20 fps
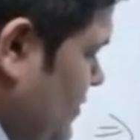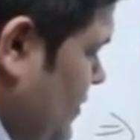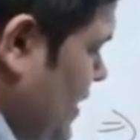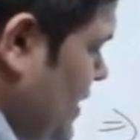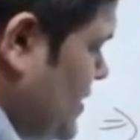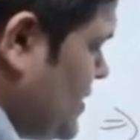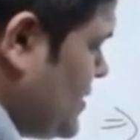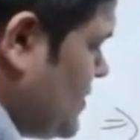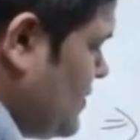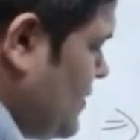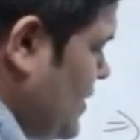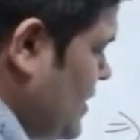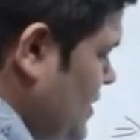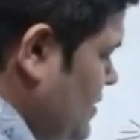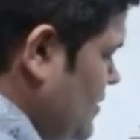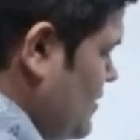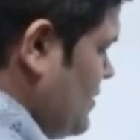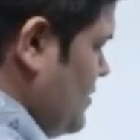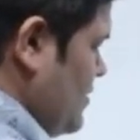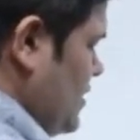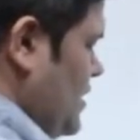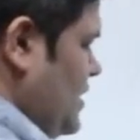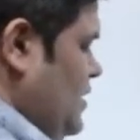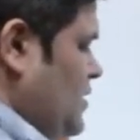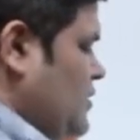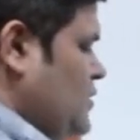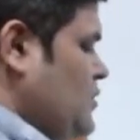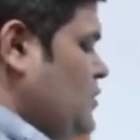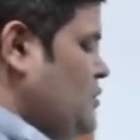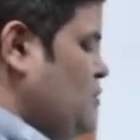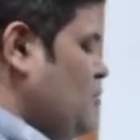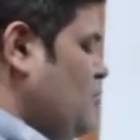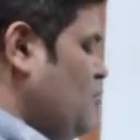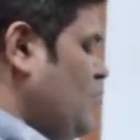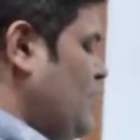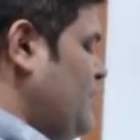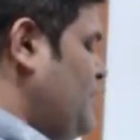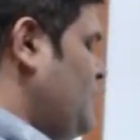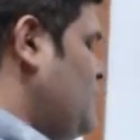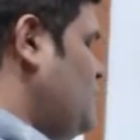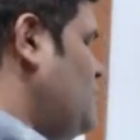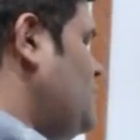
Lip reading: y square. Okay, why we do